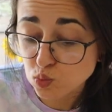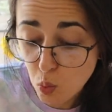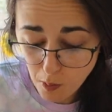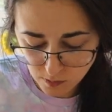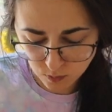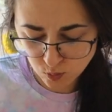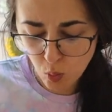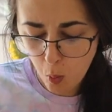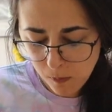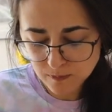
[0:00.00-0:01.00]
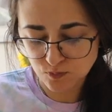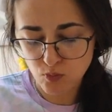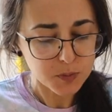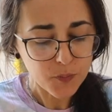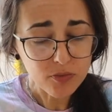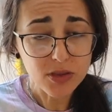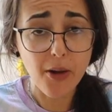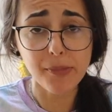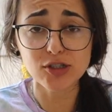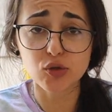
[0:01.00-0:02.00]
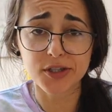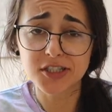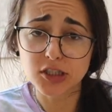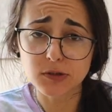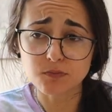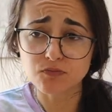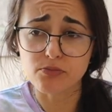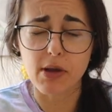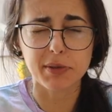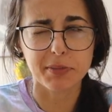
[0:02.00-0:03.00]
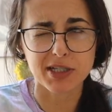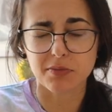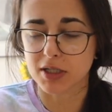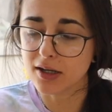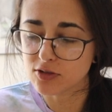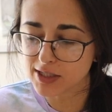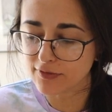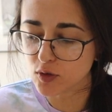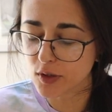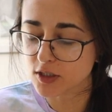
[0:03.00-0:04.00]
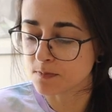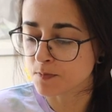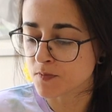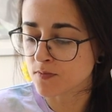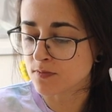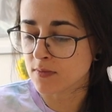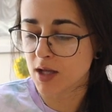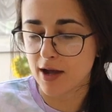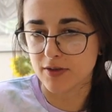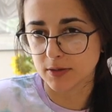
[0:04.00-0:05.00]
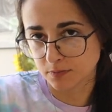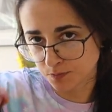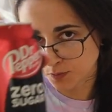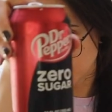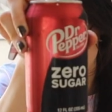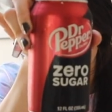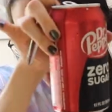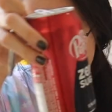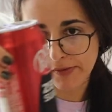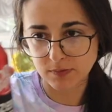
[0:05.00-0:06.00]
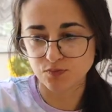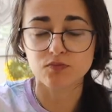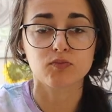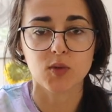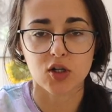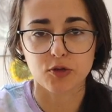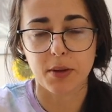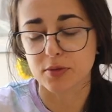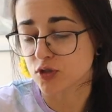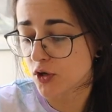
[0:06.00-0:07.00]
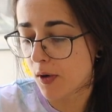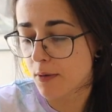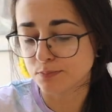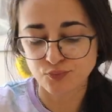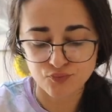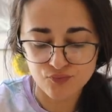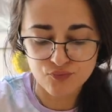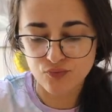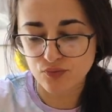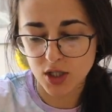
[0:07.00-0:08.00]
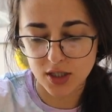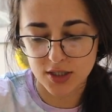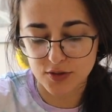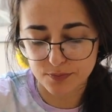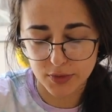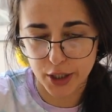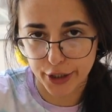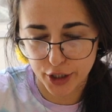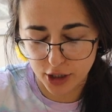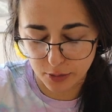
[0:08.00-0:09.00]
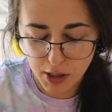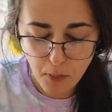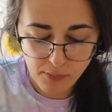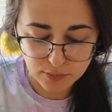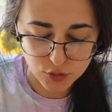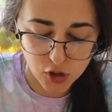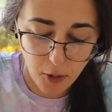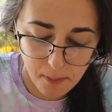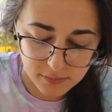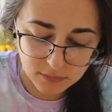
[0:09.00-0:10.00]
I'm gonna enjoy this, maybe make something else afterwards, having Dr. Pepper Zero, because it ain't gonna kill me, so.